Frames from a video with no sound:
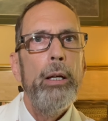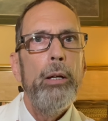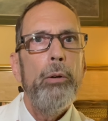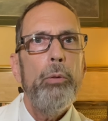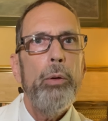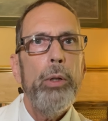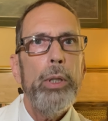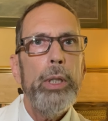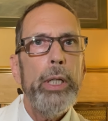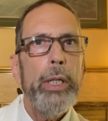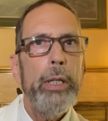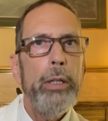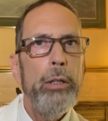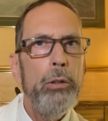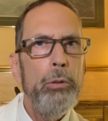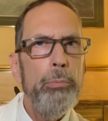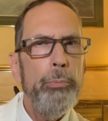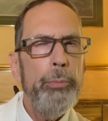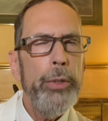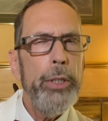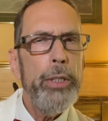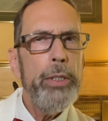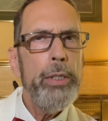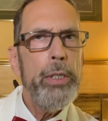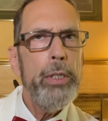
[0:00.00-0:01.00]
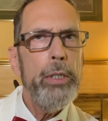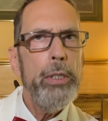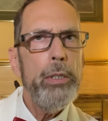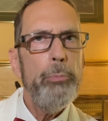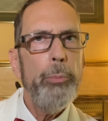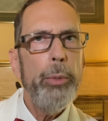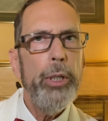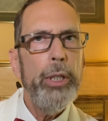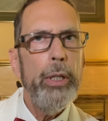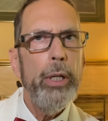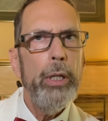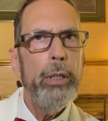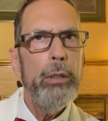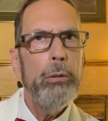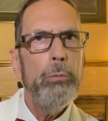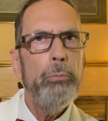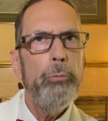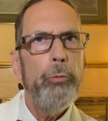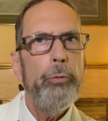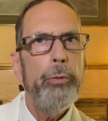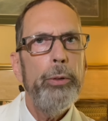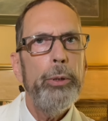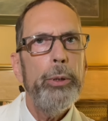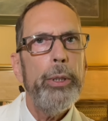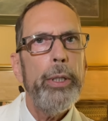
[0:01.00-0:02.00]
Well, I hope this has been
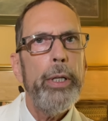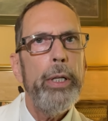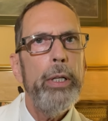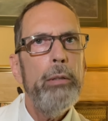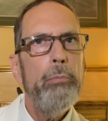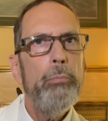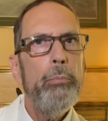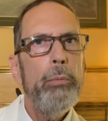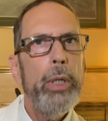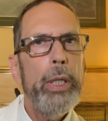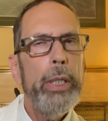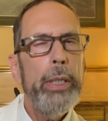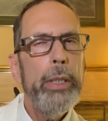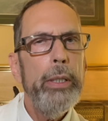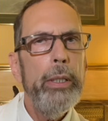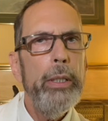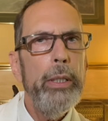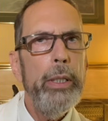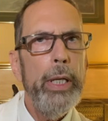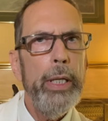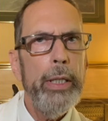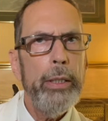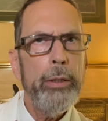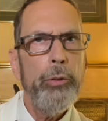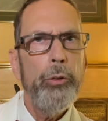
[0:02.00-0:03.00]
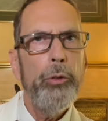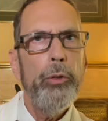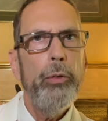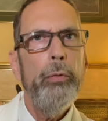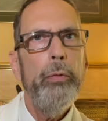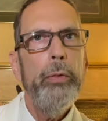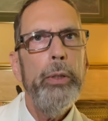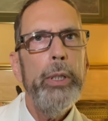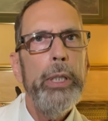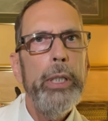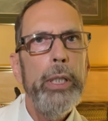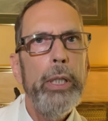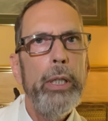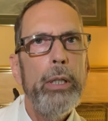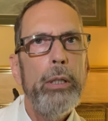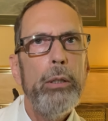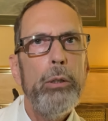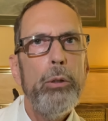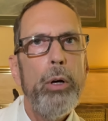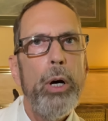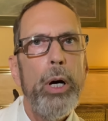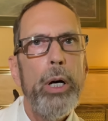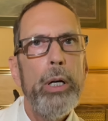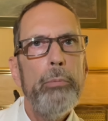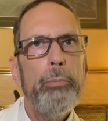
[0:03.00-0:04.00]
helpful. In my next
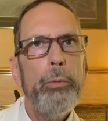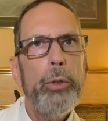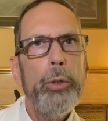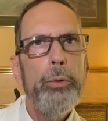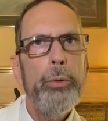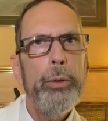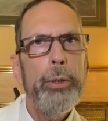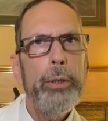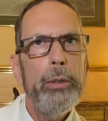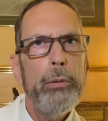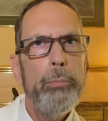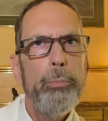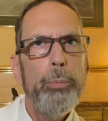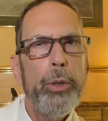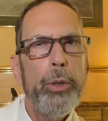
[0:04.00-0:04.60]
video, I'm going